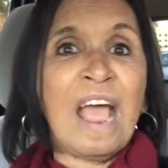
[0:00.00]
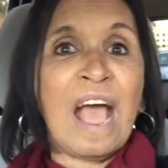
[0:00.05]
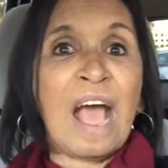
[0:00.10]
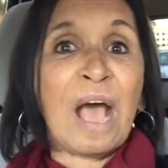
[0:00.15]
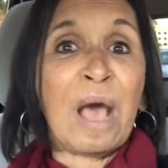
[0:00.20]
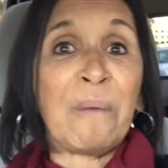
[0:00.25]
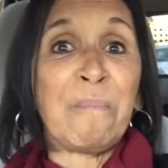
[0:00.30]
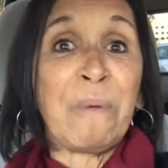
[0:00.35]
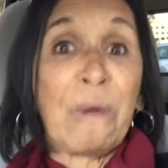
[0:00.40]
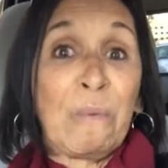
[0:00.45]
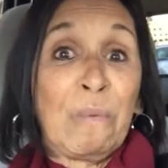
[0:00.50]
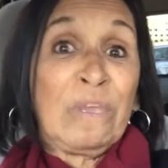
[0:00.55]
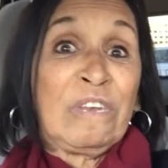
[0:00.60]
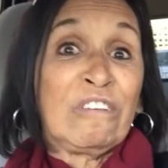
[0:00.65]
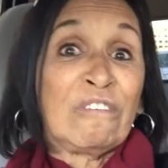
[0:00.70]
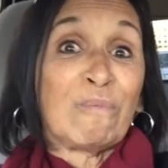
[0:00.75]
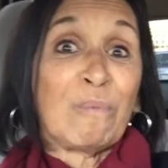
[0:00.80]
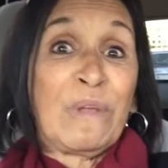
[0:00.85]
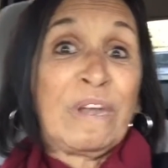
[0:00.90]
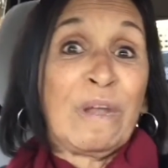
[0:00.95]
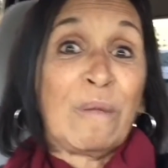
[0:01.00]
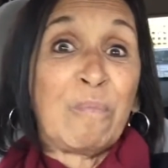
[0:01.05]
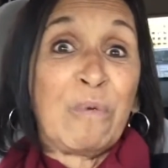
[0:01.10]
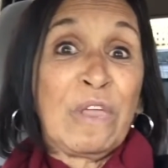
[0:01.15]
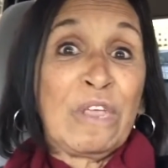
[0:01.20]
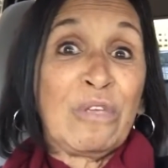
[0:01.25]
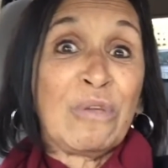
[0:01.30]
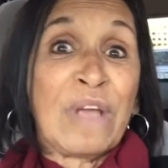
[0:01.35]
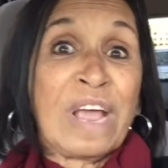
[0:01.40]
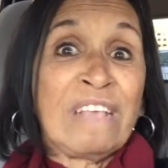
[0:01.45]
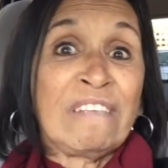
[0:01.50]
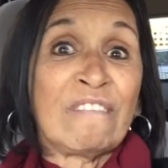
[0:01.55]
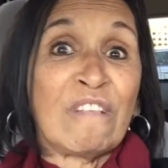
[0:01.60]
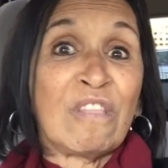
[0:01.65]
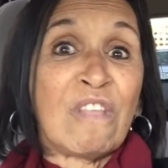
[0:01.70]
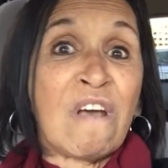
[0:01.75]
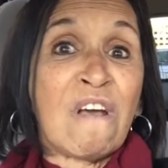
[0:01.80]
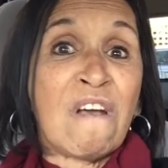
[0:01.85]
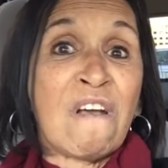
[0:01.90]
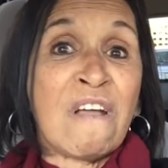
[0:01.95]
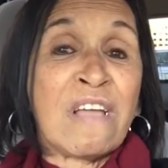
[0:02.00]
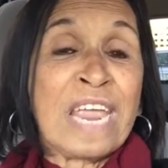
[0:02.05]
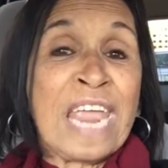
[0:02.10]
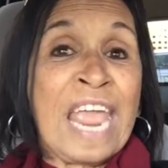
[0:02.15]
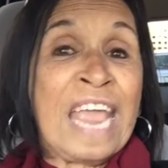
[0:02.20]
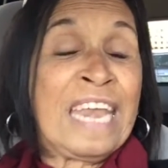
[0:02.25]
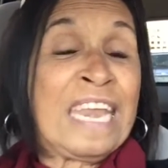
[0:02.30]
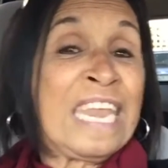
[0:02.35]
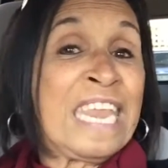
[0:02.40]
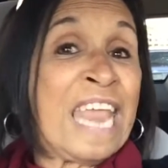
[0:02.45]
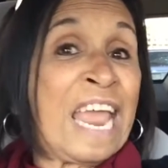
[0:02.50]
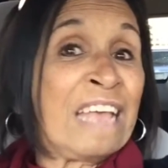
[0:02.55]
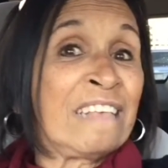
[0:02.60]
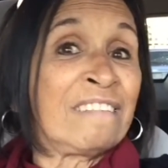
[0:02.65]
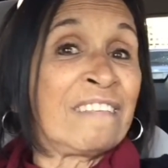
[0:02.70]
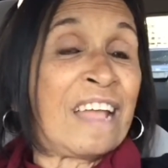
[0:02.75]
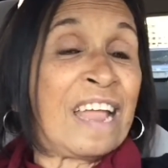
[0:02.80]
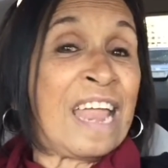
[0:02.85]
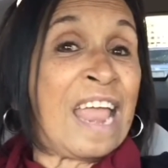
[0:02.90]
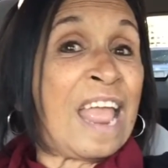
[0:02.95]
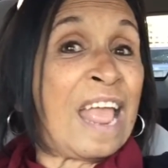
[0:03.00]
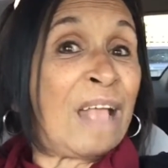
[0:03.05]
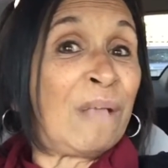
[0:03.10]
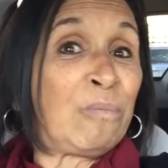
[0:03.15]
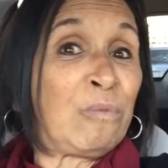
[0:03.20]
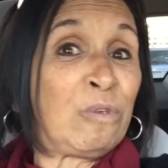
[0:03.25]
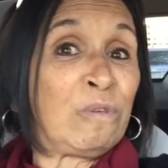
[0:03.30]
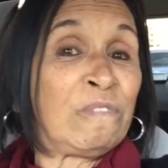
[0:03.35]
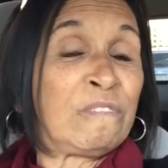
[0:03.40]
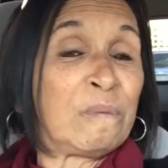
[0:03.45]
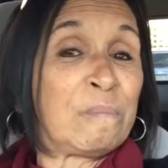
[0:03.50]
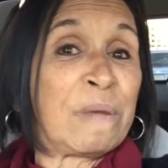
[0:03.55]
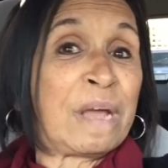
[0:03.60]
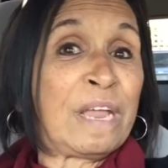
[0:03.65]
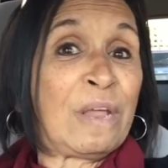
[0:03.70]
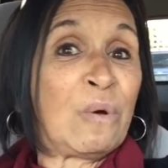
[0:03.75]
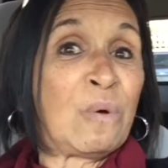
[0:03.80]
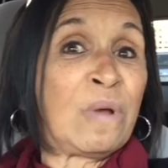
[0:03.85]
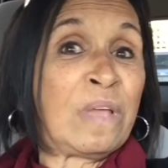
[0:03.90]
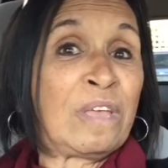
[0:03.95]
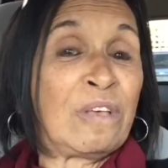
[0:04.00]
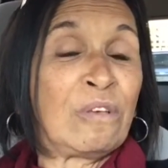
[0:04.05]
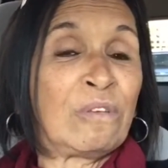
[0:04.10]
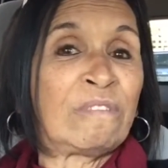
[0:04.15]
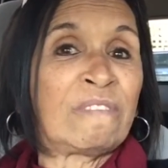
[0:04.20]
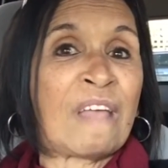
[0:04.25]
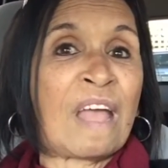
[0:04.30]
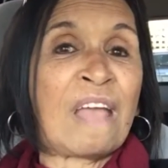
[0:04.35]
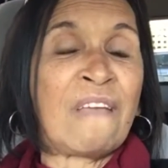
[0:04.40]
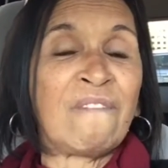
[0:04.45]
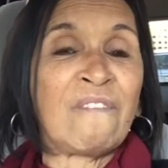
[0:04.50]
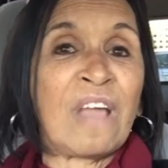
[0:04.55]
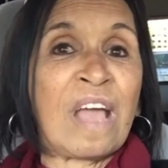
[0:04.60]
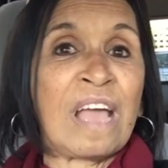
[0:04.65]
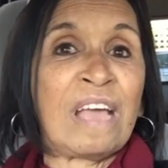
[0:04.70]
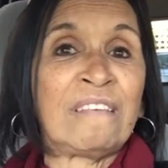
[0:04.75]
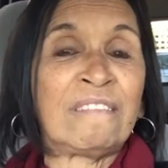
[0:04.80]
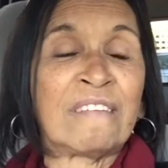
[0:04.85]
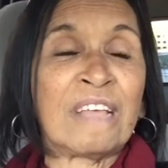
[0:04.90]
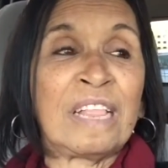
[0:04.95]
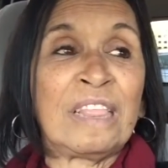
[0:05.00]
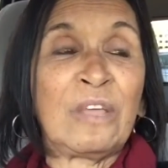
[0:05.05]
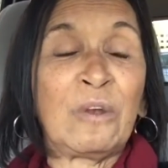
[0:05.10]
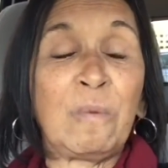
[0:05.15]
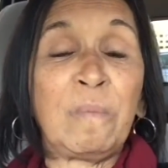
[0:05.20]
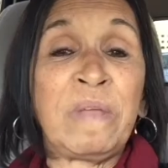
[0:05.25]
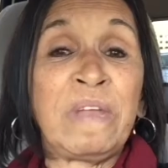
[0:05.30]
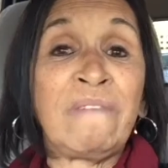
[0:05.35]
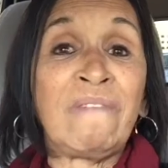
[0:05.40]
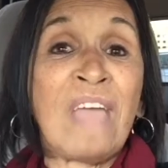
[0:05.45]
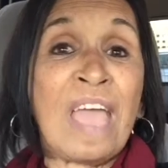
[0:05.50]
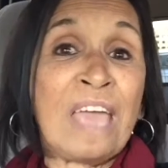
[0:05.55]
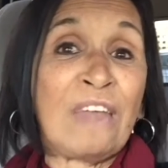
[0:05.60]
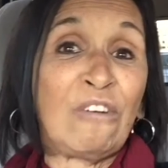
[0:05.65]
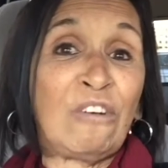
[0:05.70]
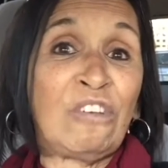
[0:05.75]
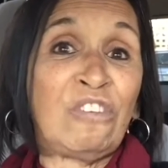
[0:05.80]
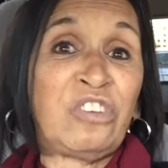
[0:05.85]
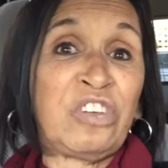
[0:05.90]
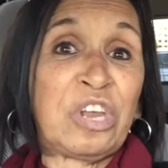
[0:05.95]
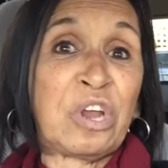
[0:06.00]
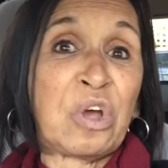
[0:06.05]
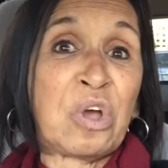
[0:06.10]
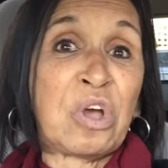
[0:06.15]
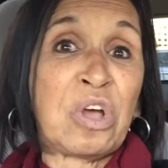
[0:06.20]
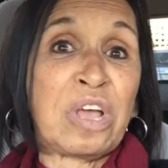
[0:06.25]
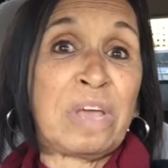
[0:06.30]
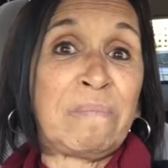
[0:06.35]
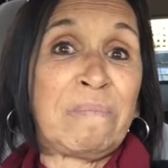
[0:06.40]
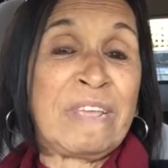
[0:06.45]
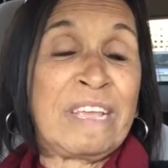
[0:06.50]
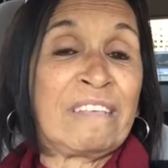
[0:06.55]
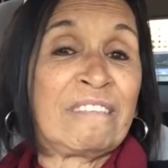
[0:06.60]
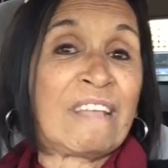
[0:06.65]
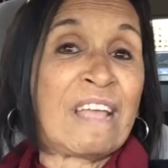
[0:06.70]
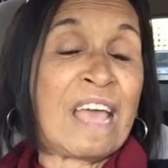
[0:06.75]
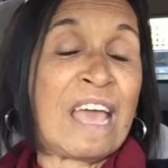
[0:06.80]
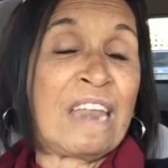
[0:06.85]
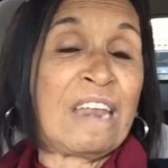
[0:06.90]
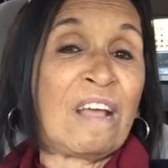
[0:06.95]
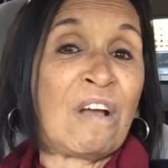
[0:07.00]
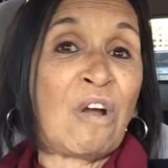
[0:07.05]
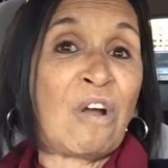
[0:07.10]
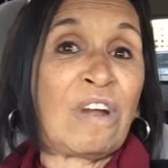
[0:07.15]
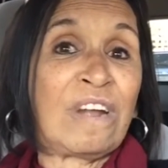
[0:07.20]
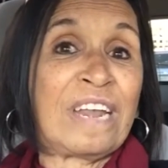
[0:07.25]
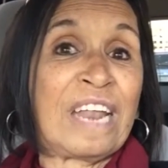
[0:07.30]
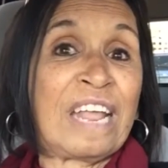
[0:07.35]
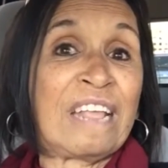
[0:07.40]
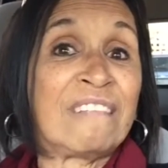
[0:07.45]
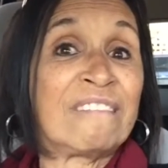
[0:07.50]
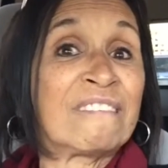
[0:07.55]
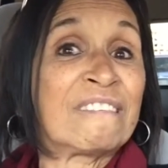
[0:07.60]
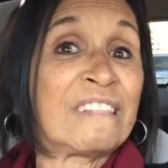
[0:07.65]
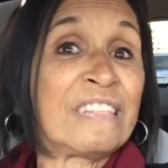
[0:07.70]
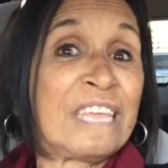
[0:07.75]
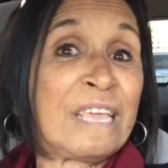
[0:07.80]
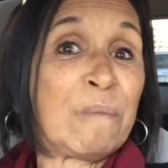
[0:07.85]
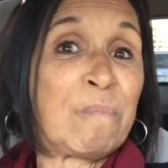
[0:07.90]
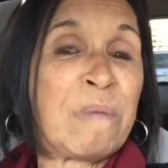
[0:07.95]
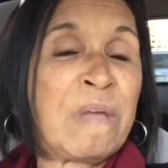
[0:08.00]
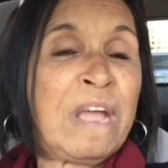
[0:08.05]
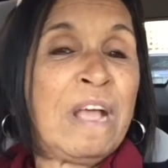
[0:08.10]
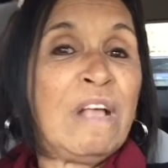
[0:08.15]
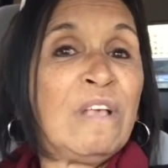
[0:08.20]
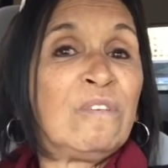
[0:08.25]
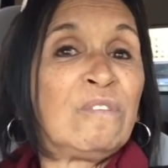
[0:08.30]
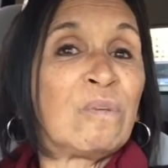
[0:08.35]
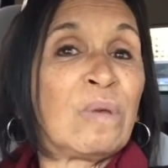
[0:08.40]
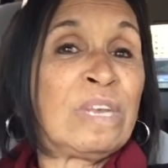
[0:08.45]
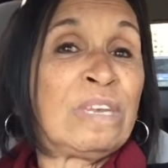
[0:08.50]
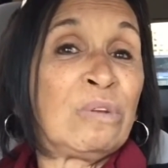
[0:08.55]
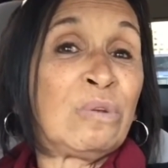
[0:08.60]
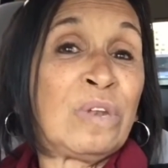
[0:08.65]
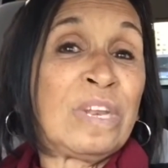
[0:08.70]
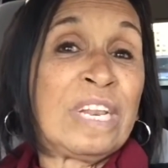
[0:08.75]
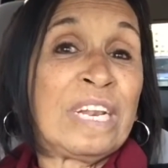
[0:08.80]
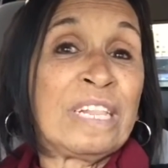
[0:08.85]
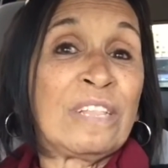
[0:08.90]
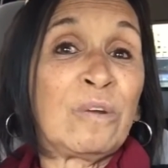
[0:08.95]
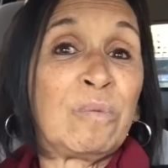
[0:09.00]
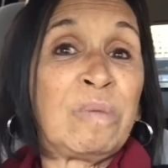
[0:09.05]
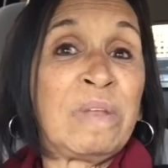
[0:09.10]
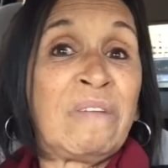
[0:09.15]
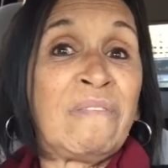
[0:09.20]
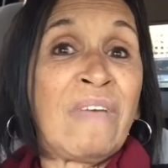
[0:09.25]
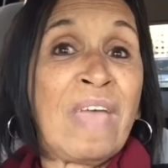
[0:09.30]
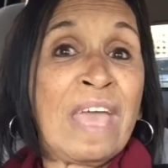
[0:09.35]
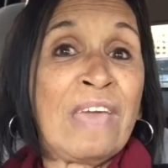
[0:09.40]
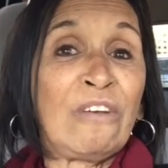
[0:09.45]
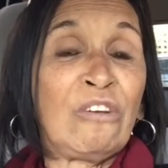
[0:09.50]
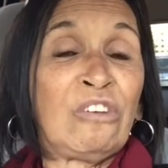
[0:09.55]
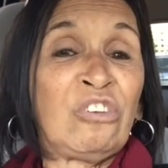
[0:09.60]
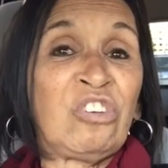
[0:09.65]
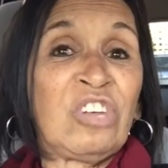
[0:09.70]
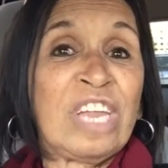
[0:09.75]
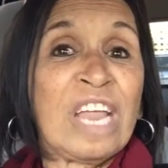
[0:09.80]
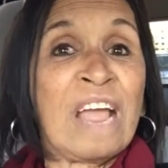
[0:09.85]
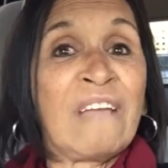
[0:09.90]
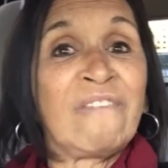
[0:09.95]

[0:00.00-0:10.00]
But we just wanted to bring you guys along. And yes, I am using my oils. I've got a little bit of energy on because I had a hard night's sleep. So I do need a little bit of energy.